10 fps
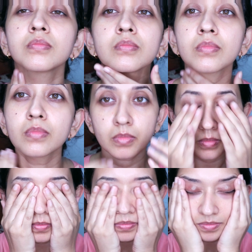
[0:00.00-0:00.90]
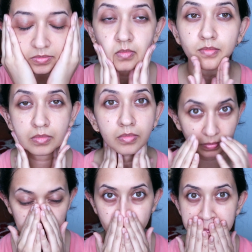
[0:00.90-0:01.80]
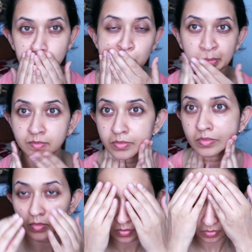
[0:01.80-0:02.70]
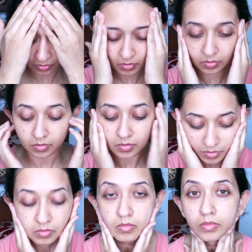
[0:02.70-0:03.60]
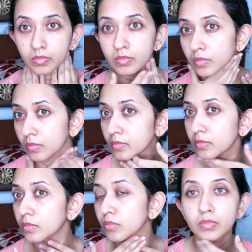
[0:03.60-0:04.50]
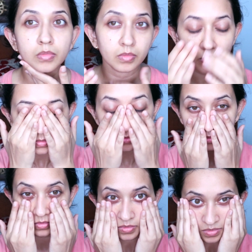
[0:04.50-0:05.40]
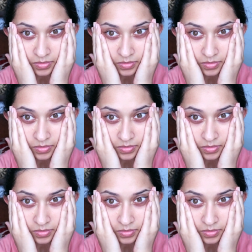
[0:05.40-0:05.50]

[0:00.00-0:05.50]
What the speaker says: on very smoothly, and it kind of gives you a very natural glow from within.